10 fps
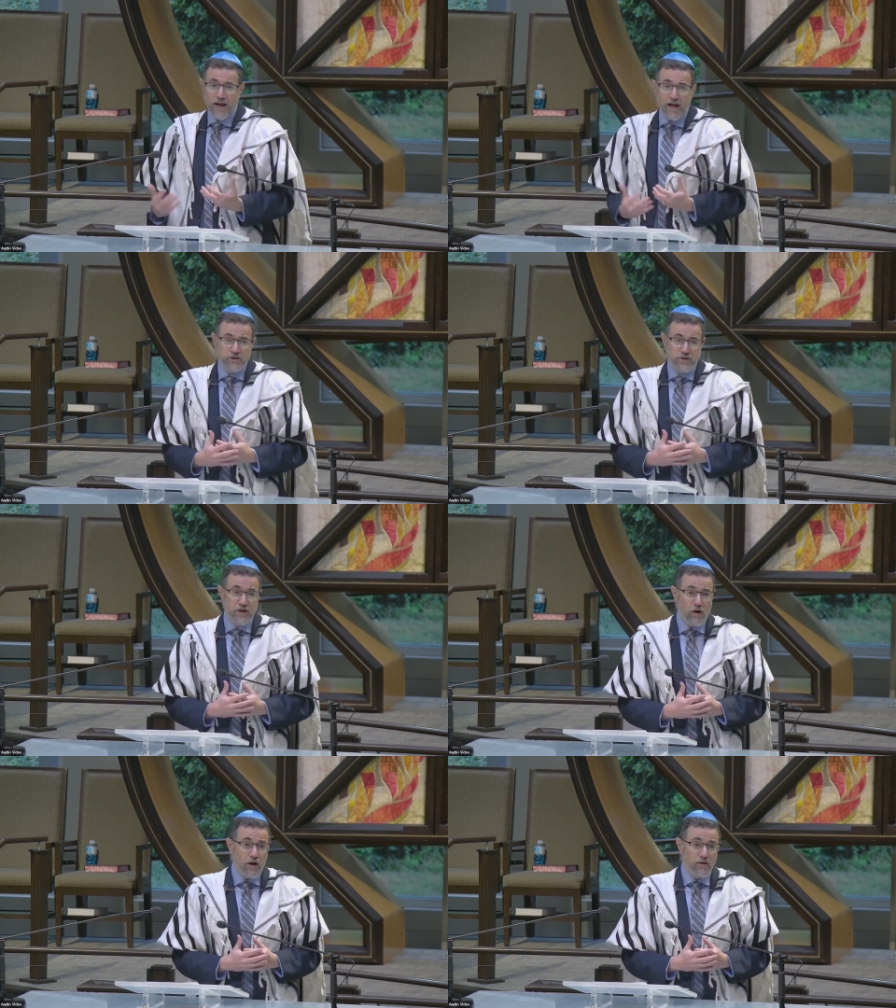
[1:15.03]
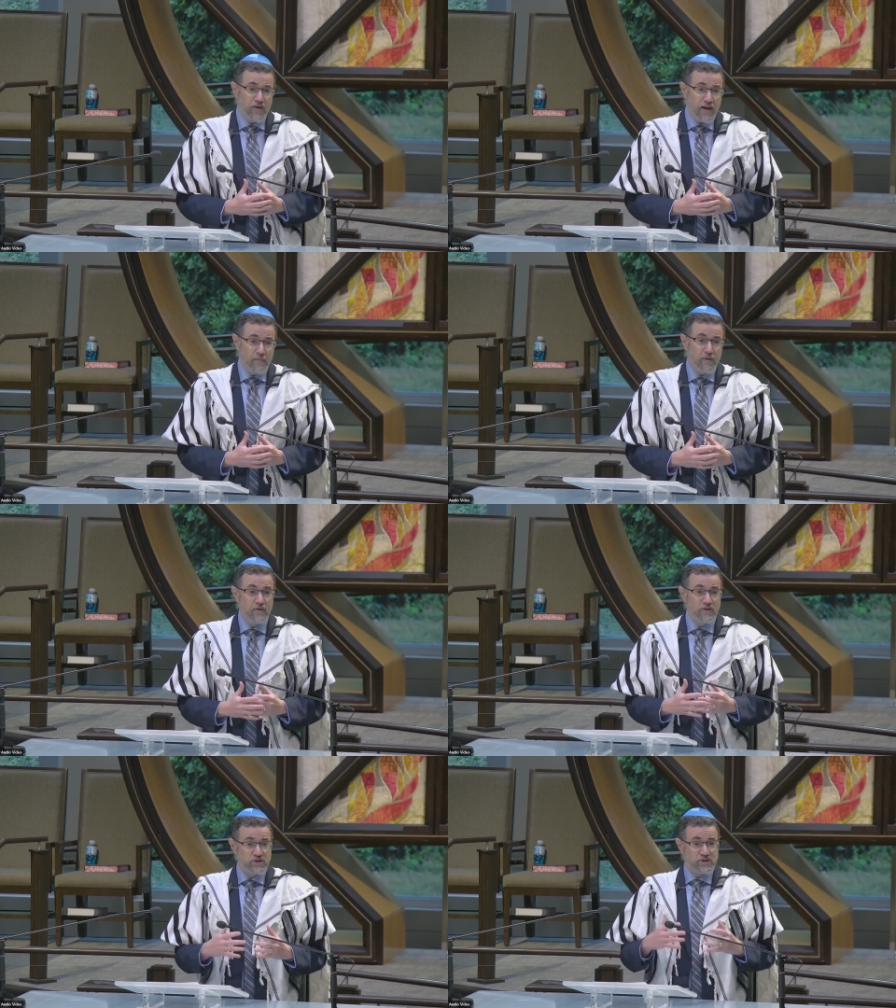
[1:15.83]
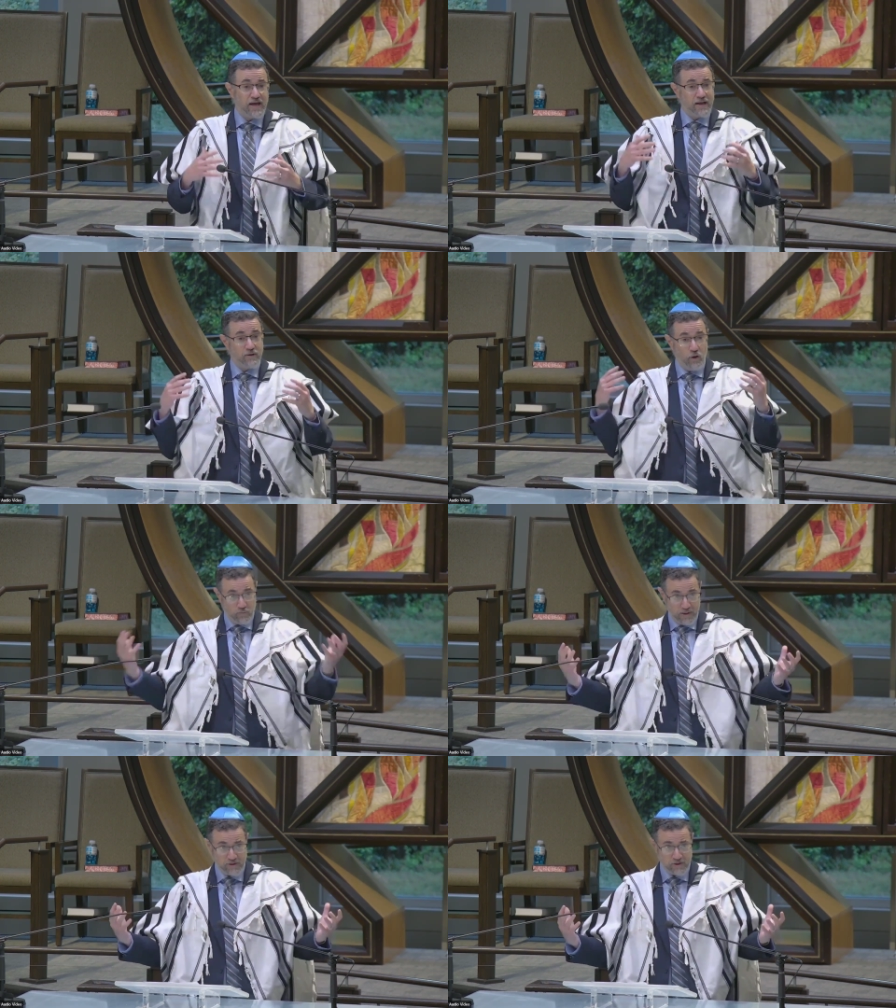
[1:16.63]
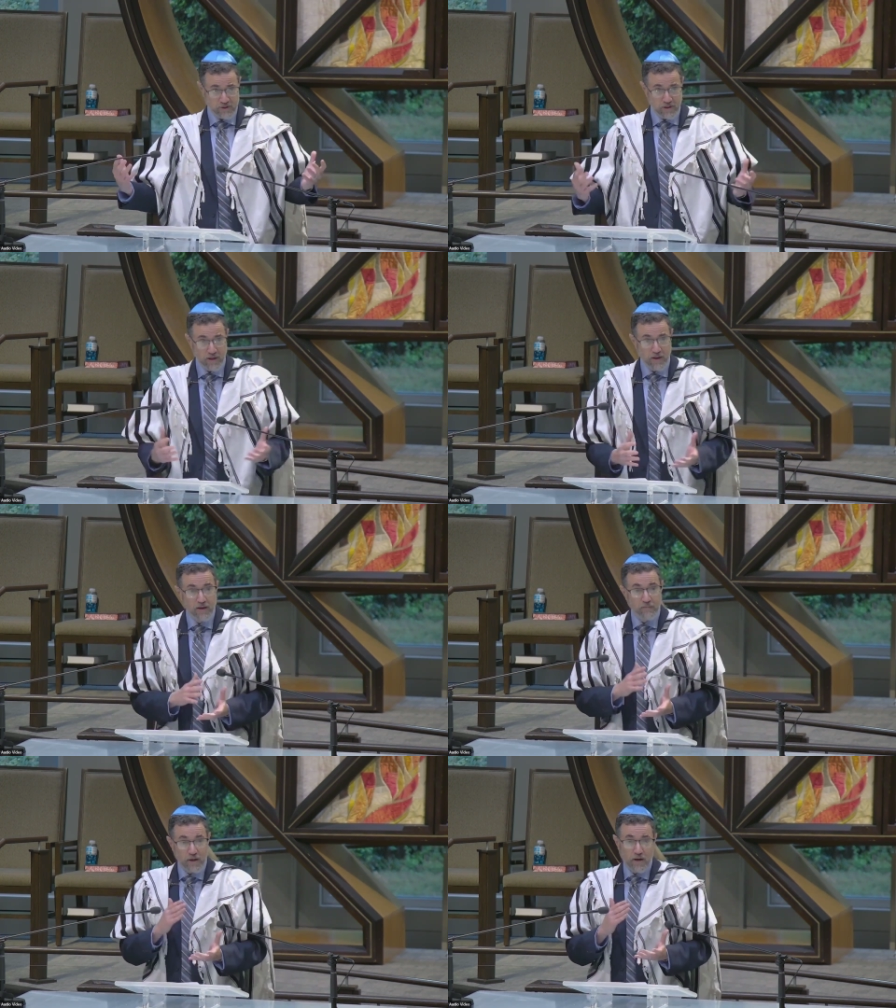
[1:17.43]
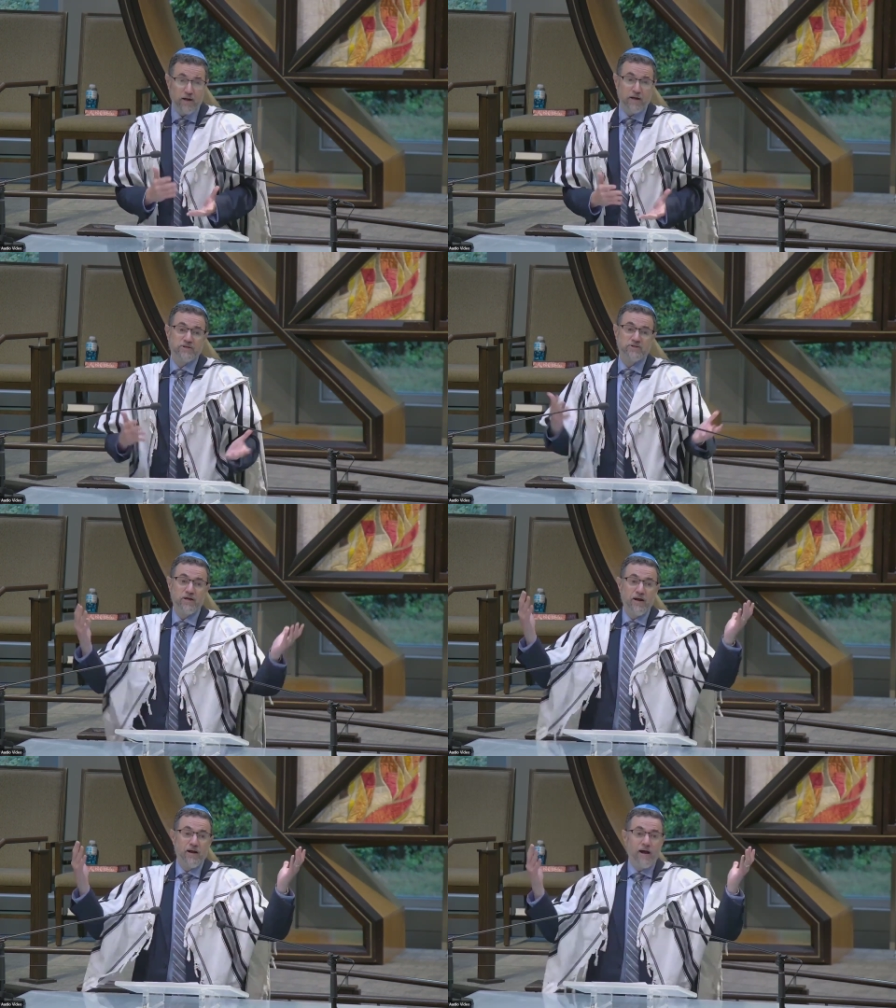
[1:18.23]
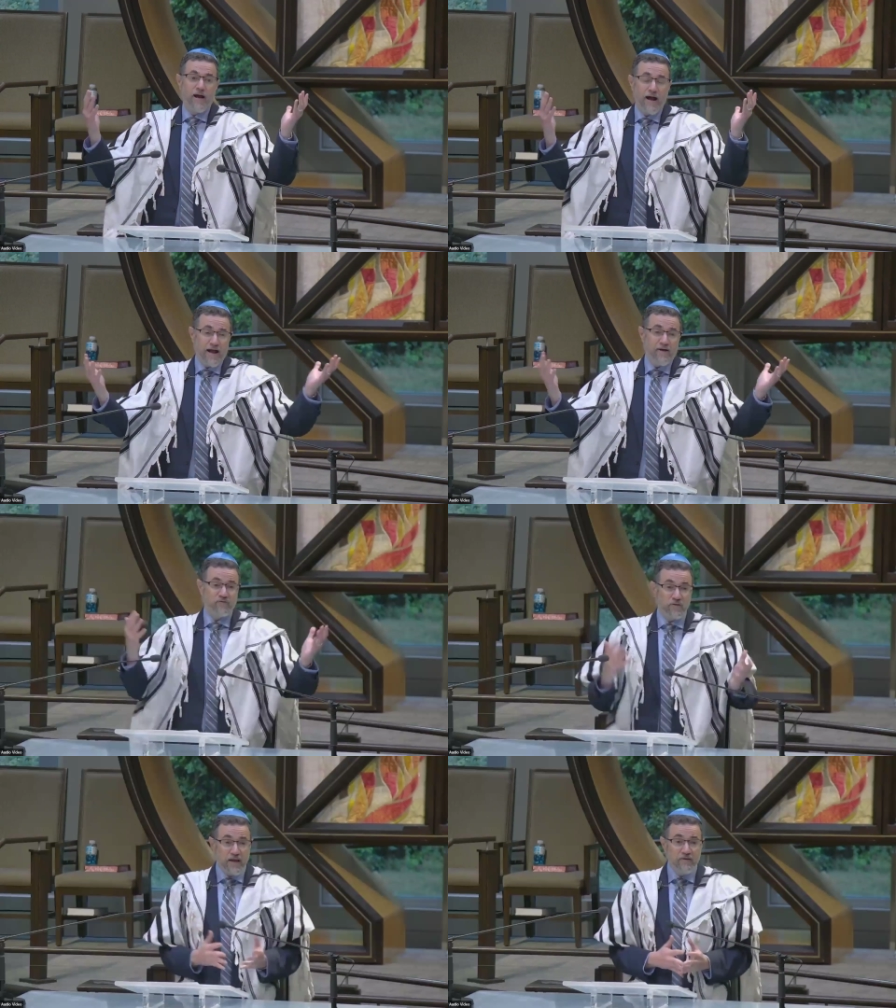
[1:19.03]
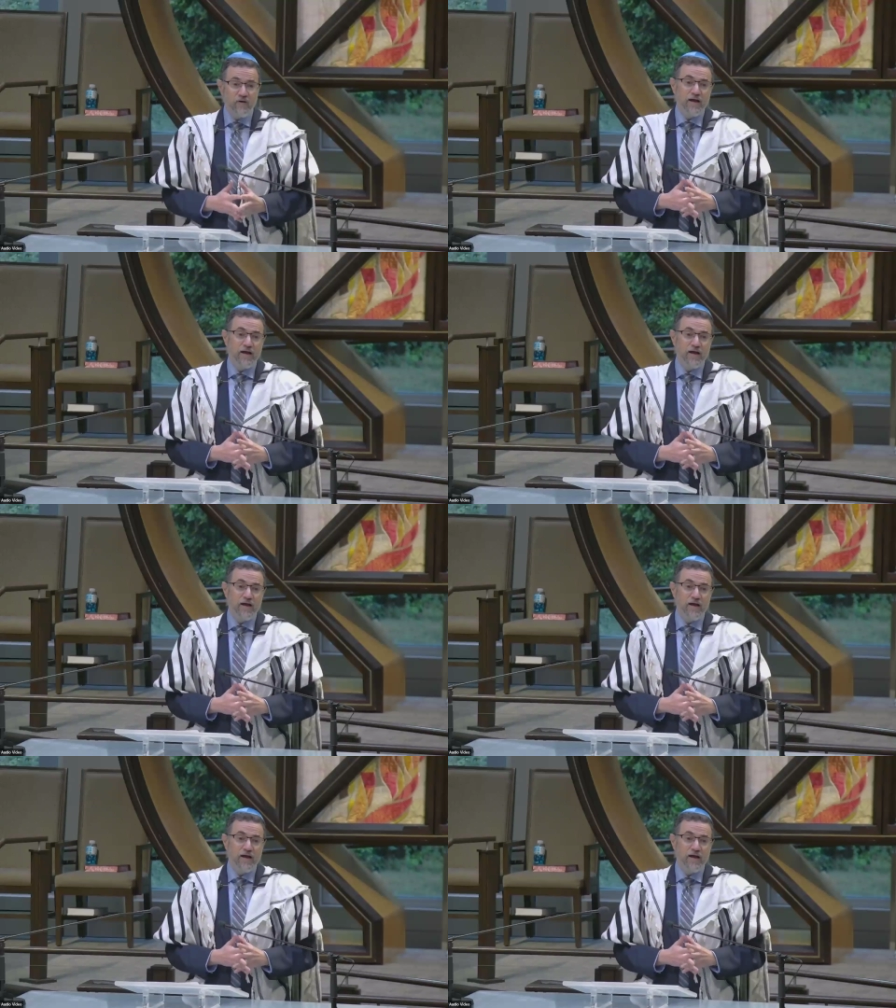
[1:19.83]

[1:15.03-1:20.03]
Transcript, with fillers: I actually called them the second homeless because I have to leave.